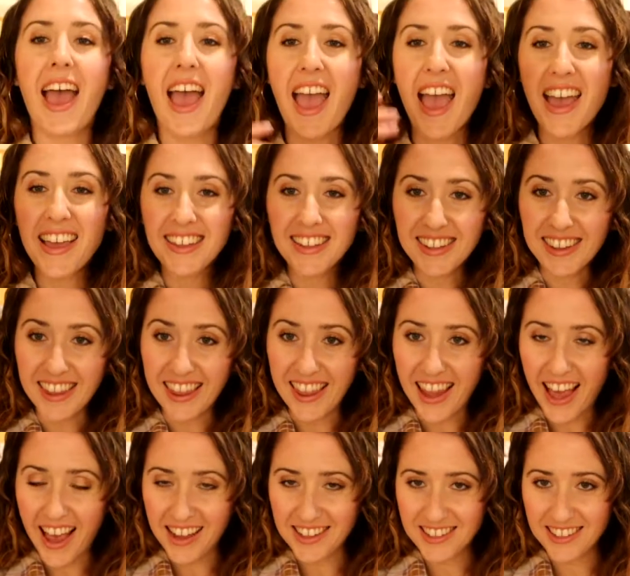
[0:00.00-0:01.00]
And
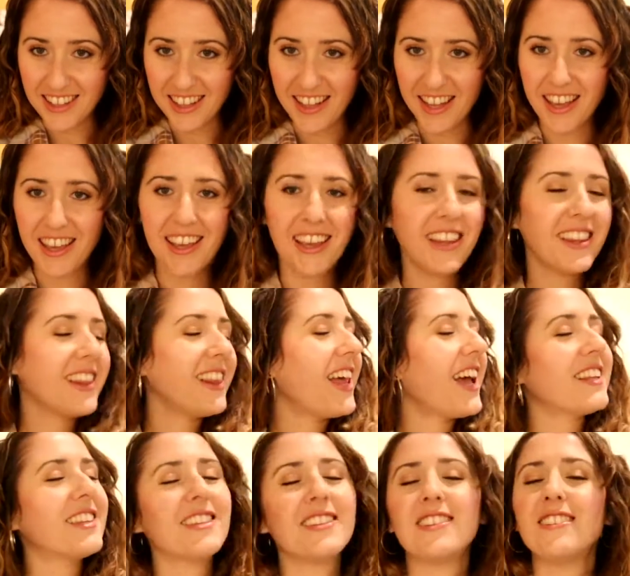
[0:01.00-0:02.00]
lastly,
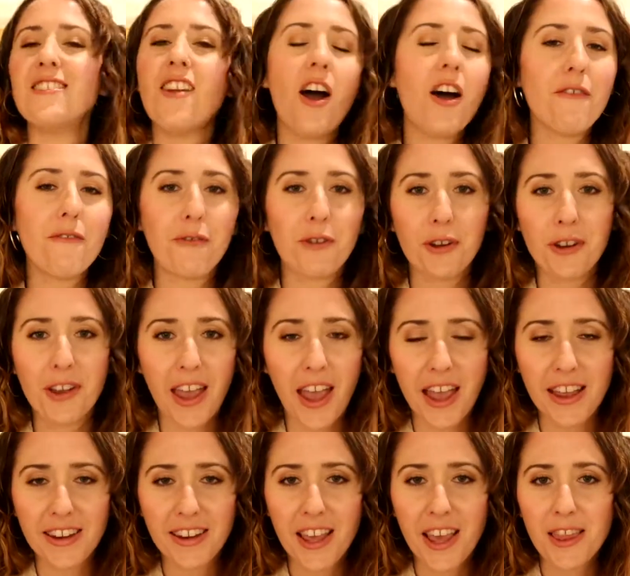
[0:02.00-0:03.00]
let's not
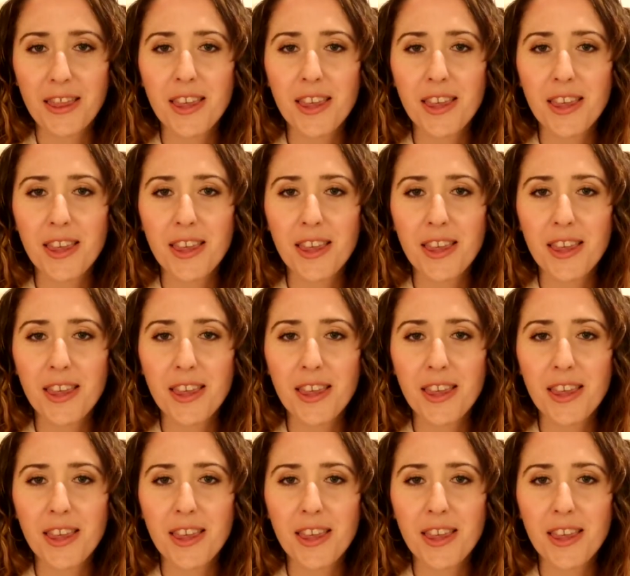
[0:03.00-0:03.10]
forget